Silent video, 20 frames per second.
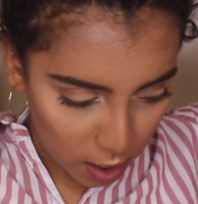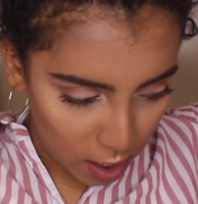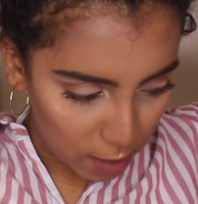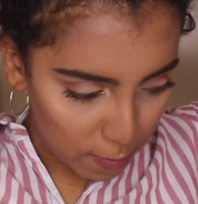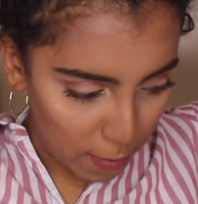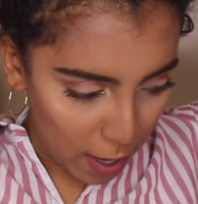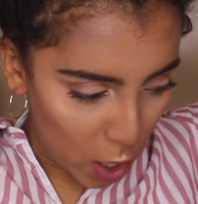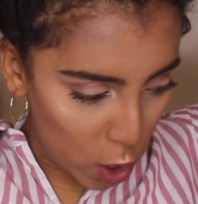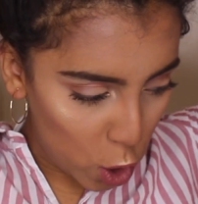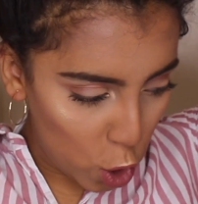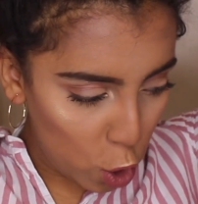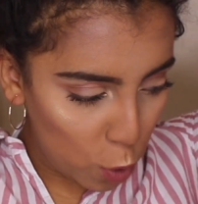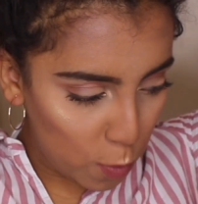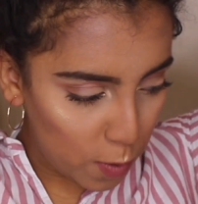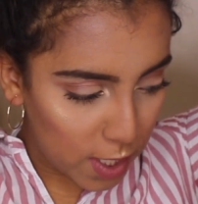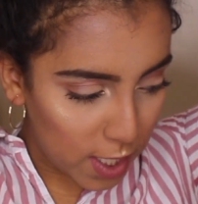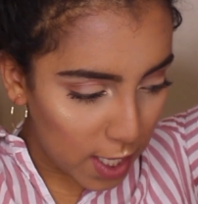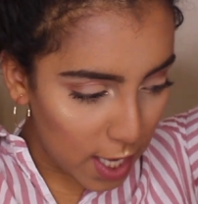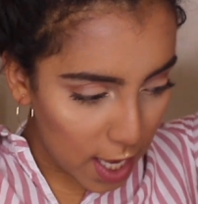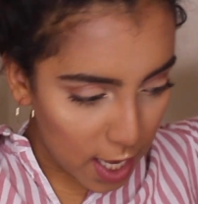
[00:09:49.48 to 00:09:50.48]
Got my
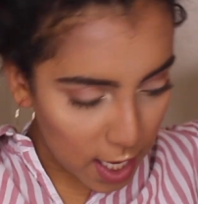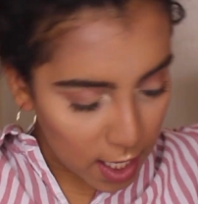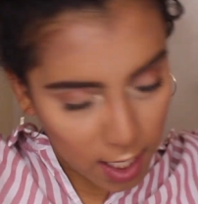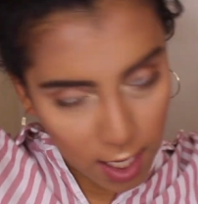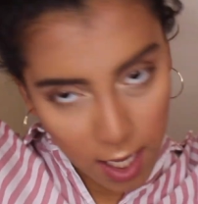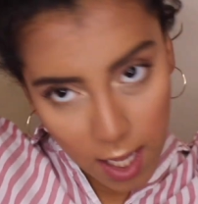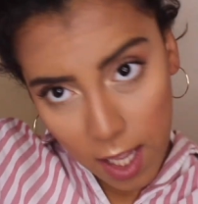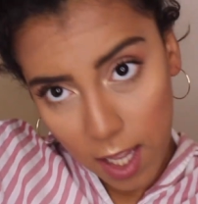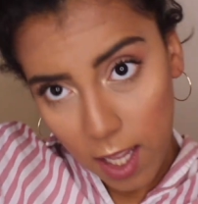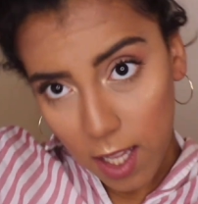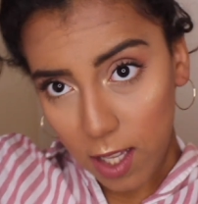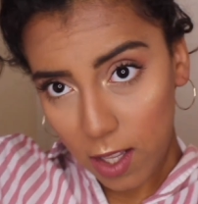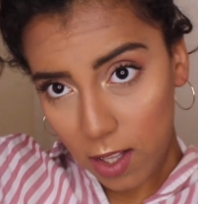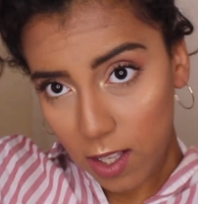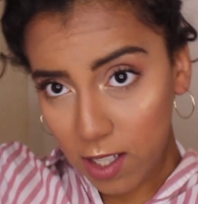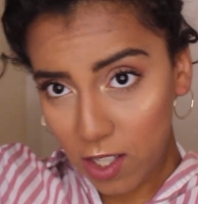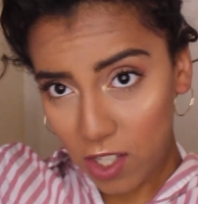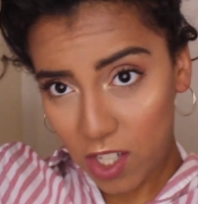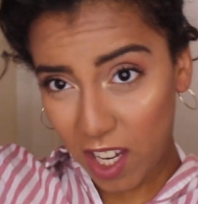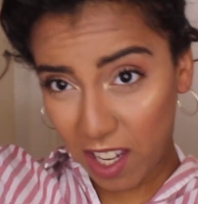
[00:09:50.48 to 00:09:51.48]
hoops in.
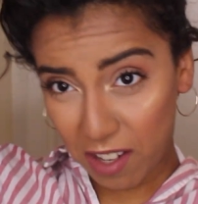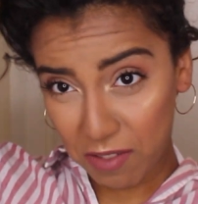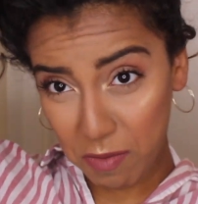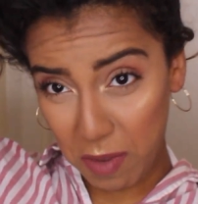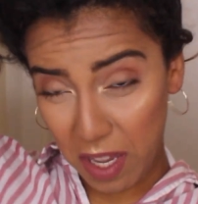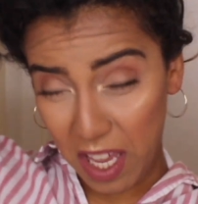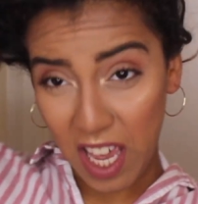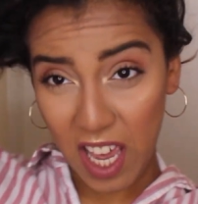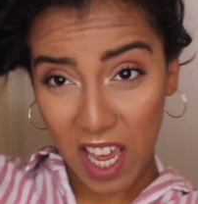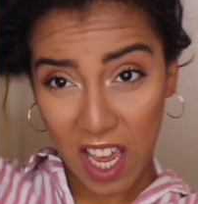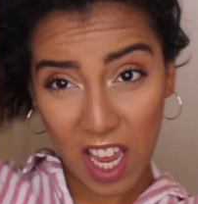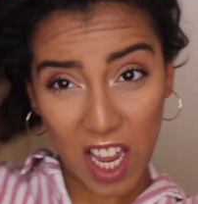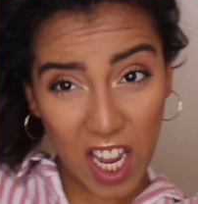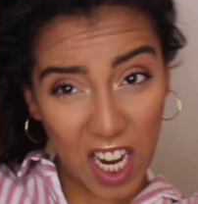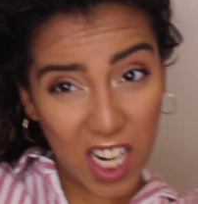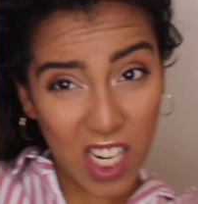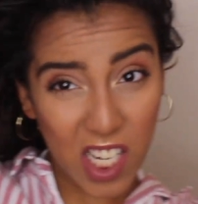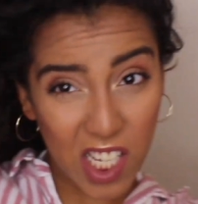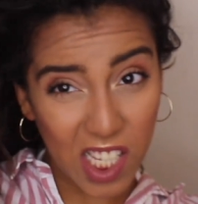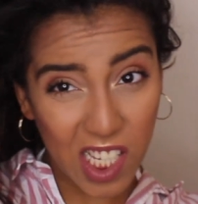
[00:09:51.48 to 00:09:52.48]
Let's check if my
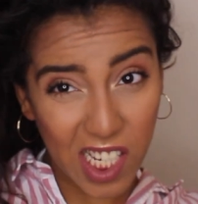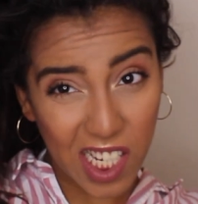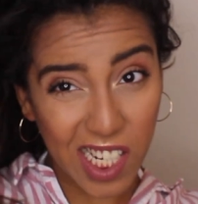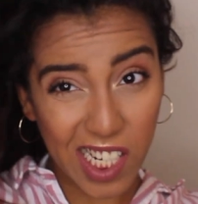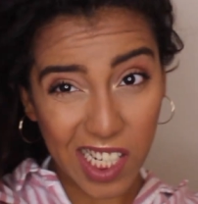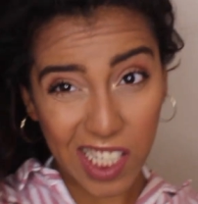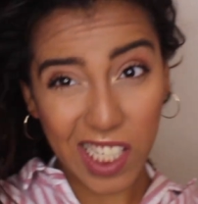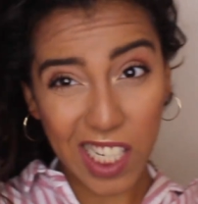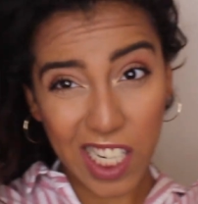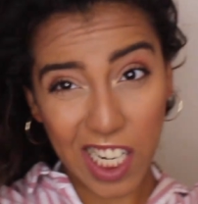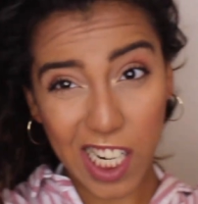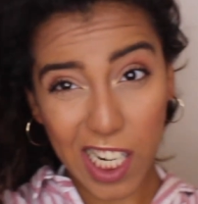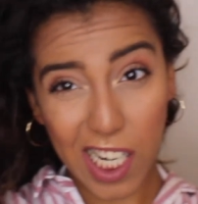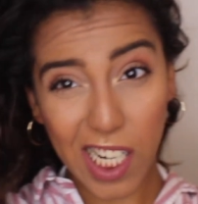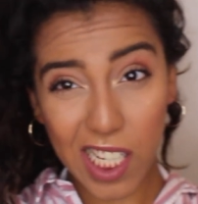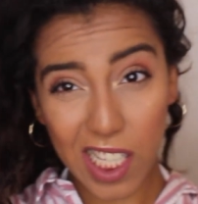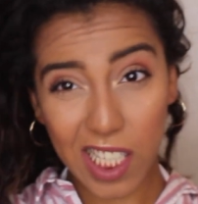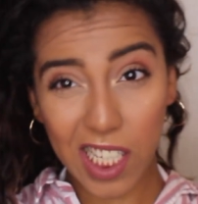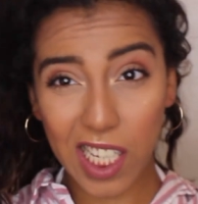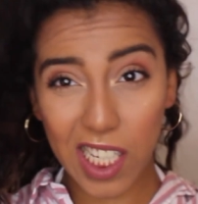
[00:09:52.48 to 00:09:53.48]
hair is getting
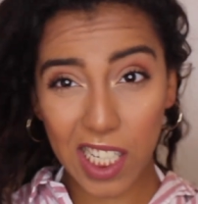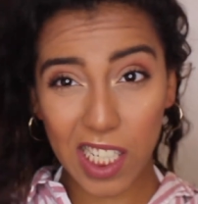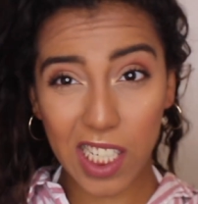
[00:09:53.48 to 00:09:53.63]
curly